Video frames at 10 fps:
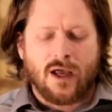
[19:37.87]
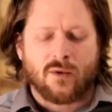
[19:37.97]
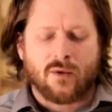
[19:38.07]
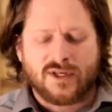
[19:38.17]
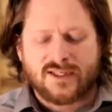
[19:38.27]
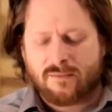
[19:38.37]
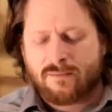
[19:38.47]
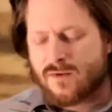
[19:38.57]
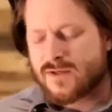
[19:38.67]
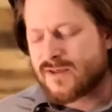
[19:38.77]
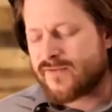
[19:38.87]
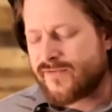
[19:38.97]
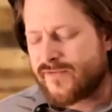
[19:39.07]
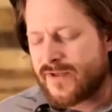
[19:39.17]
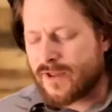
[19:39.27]
and we step out to
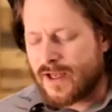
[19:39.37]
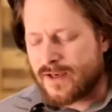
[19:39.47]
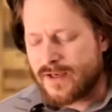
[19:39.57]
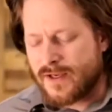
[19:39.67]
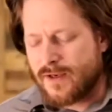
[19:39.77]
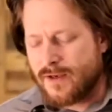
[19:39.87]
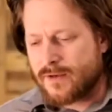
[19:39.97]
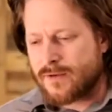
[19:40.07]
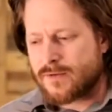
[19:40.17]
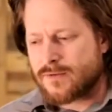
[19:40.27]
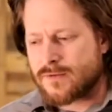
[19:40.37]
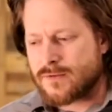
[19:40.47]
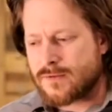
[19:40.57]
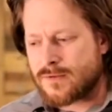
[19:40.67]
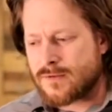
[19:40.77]
fill that need
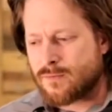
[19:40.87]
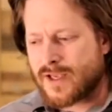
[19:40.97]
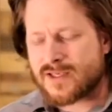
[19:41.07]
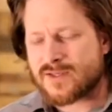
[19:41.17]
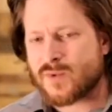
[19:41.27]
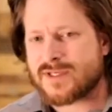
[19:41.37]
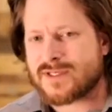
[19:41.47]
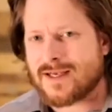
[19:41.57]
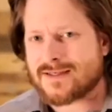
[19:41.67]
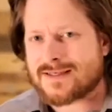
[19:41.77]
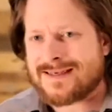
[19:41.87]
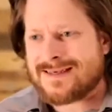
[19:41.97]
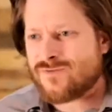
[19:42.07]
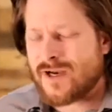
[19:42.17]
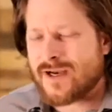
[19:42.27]
because we sense
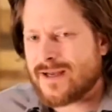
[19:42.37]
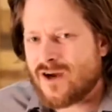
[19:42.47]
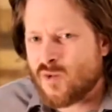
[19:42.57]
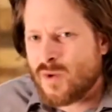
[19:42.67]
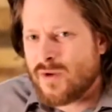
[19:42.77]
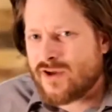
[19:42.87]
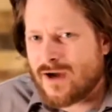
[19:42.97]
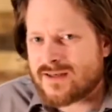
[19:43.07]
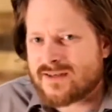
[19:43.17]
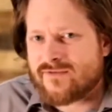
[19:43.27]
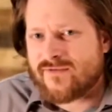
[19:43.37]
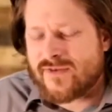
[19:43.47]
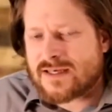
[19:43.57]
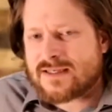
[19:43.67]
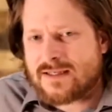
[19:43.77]
right now we've got to
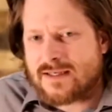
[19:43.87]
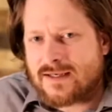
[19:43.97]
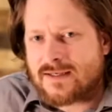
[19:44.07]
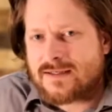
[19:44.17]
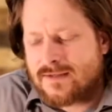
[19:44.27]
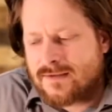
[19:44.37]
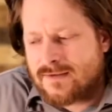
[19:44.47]
fix this.